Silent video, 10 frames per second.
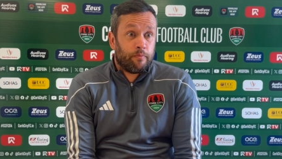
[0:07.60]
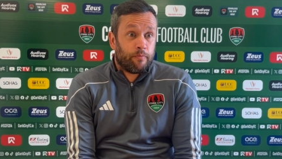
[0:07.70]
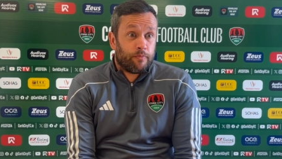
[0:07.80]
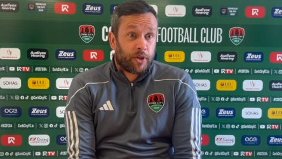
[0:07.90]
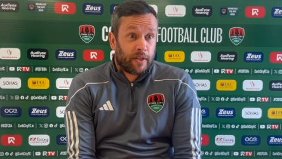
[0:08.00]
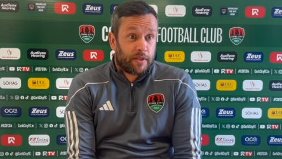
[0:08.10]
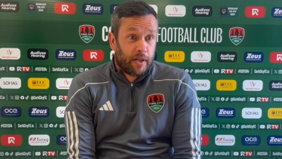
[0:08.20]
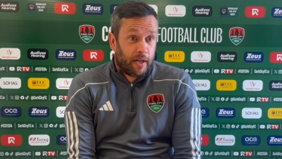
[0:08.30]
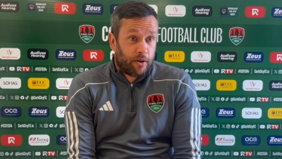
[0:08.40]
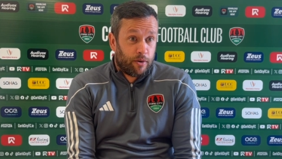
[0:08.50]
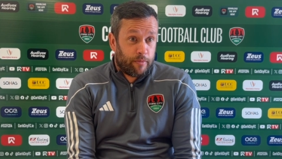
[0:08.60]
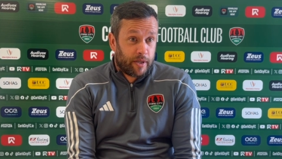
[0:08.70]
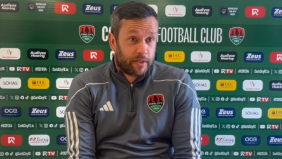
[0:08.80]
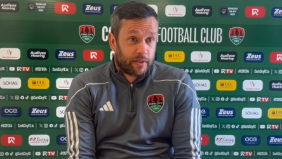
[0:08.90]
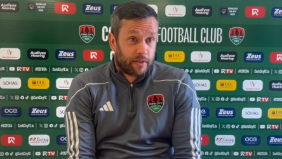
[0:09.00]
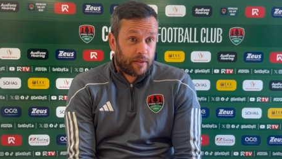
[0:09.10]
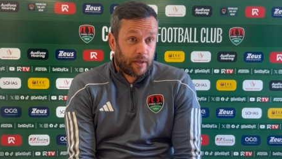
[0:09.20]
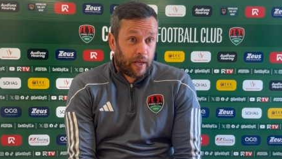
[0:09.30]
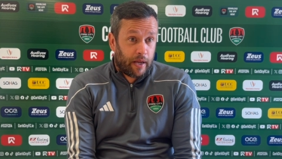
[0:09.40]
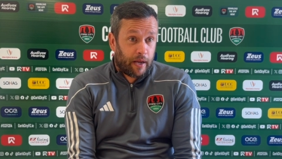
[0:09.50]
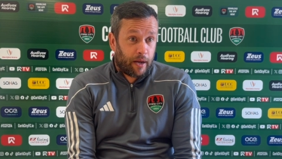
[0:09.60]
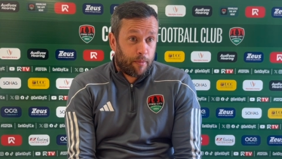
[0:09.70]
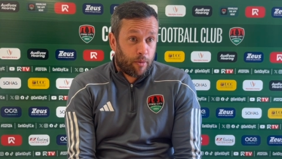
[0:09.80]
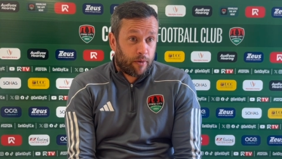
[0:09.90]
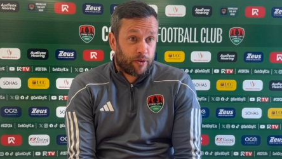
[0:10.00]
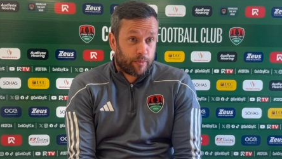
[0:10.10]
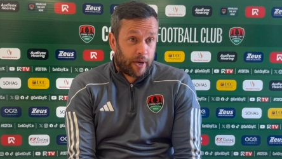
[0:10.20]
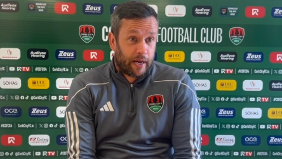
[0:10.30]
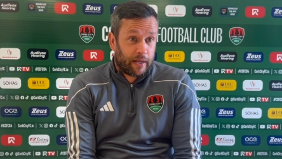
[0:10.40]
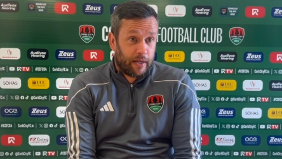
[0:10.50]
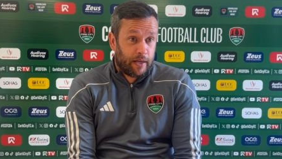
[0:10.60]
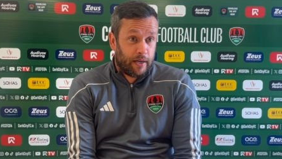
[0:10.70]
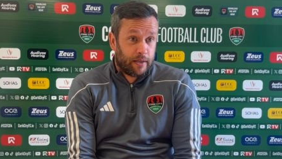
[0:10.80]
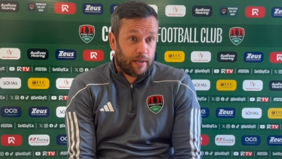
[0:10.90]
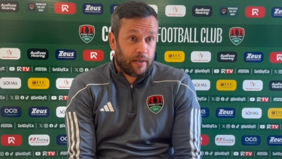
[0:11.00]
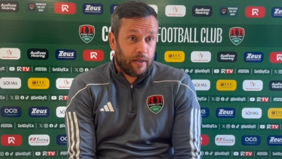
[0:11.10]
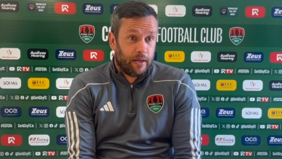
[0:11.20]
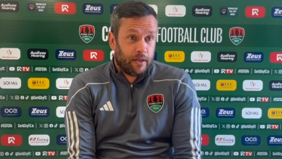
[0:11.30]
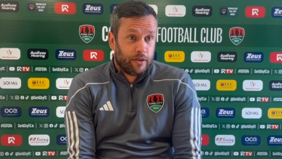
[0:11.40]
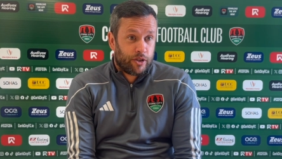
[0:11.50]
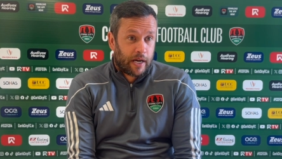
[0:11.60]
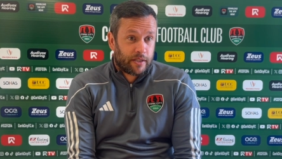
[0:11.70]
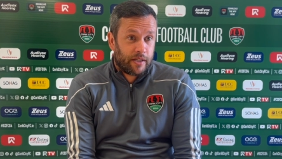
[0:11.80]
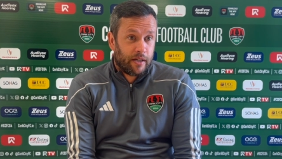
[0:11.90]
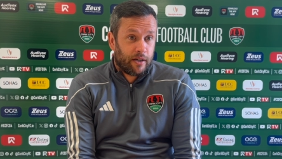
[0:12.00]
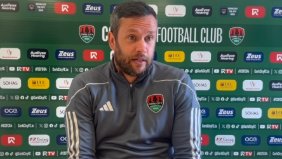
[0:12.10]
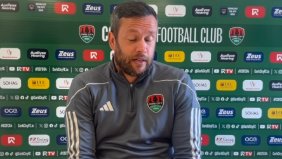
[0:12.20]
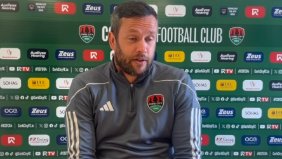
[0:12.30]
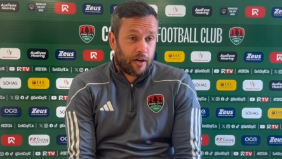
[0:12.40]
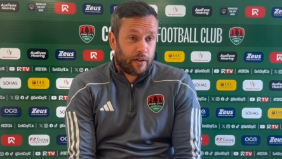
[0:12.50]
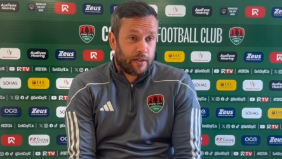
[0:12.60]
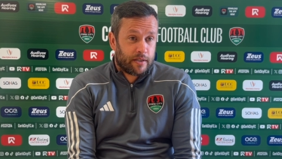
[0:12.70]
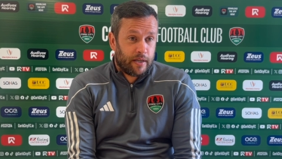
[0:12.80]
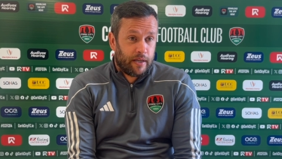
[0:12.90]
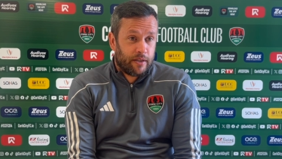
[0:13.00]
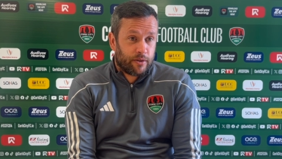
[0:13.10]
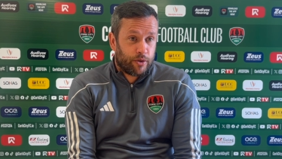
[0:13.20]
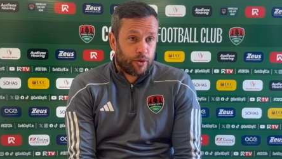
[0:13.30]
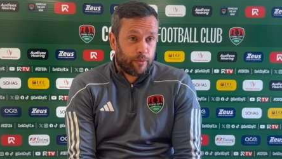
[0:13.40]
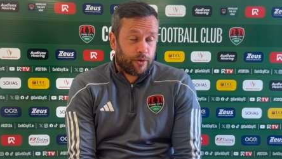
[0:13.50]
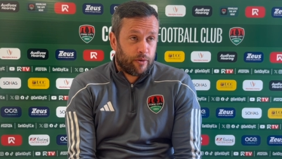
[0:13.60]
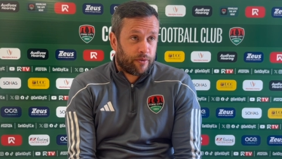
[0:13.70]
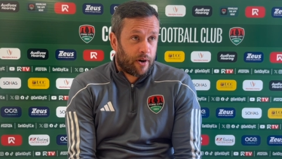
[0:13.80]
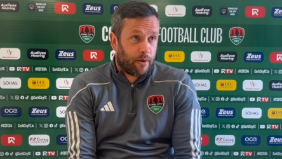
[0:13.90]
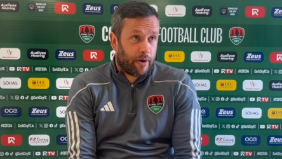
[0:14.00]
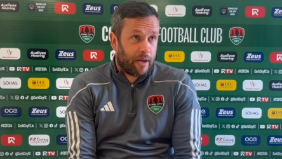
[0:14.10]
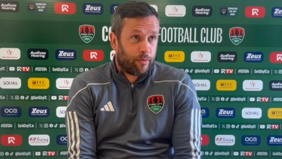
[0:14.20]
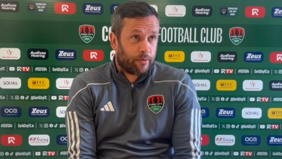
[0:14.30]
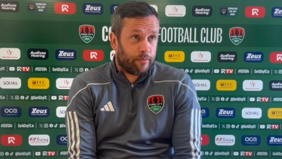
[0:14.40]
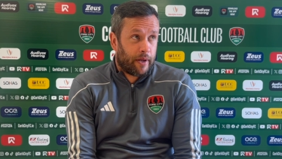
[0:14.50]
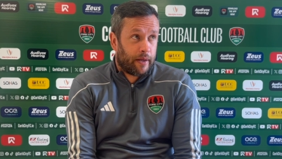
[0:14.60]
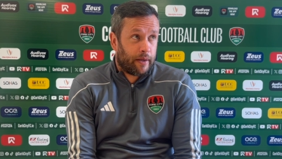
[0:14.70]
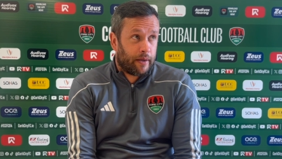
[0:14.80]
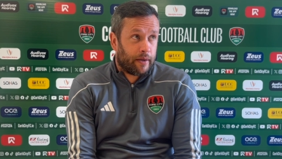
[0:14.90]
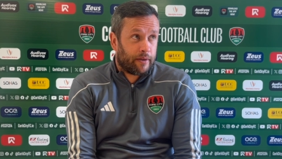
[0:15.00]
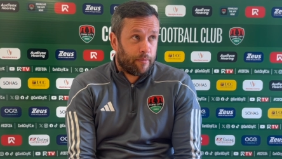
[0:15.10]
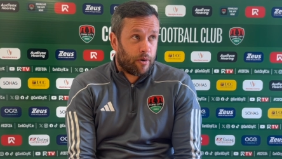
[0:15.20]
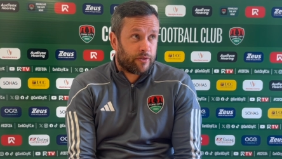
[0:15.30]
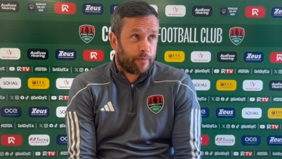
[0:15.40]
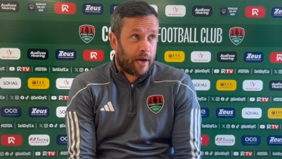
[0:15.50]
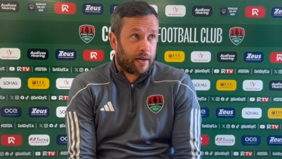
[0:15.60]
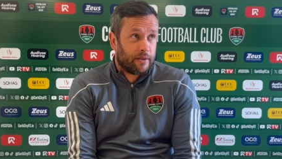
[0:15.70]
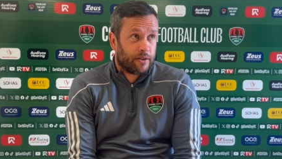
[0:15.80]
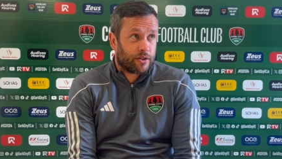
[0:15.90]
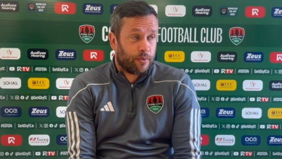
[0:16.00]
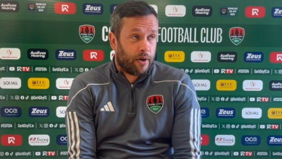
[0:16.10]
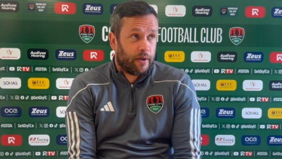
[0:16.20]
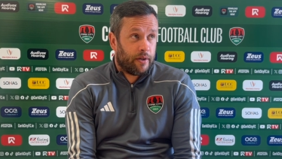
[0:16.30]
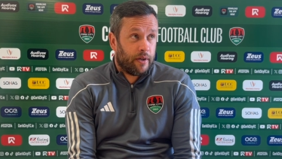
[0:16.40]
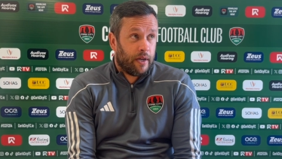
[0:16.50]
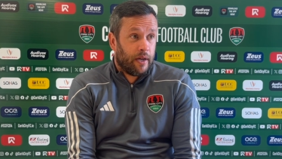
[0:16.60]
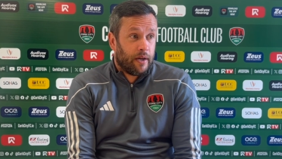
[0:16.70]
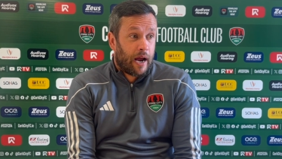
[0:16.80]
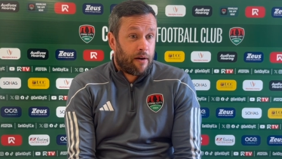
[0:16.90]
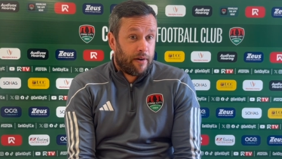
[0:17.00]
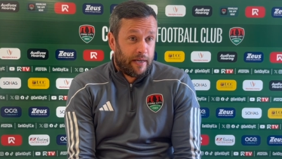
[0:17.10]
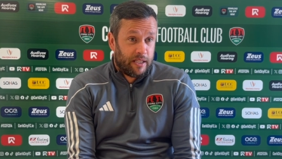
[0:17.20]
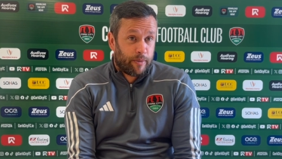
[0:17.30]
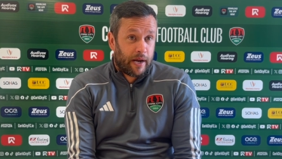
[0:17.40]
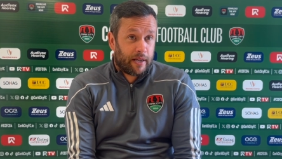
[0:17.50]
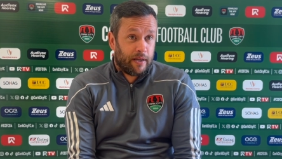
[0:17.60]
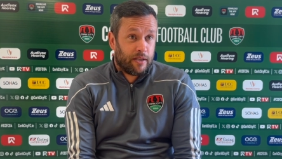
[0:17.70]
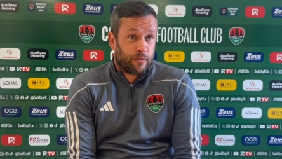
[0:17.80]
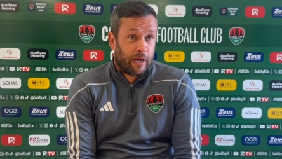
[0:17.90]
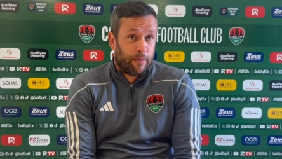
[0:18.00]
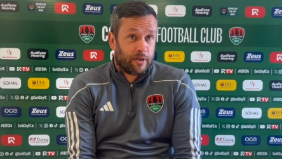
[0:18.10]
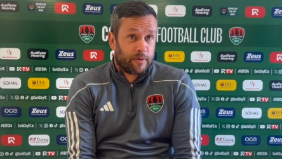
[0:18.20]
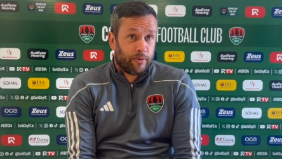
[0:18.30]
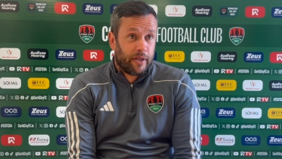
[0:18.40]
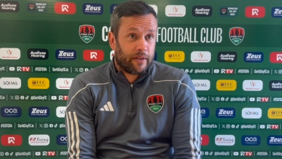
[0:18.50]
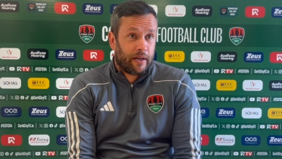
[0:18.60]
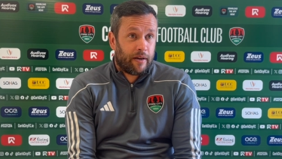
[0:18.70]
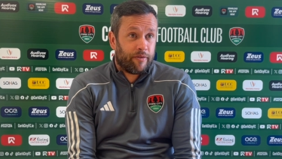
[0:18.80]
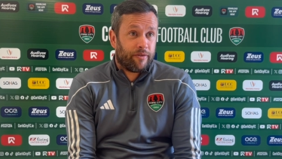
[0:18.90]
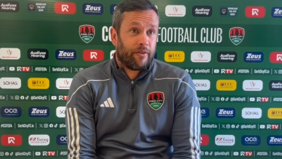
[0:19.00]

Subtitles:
Trying to think who missed. Murph was back in. Jack still got a little knock on his knee, so he shouldn't be too far away. But I think Murph's back into the squad. Aaron Healy's back in as well, which is brilliant to have.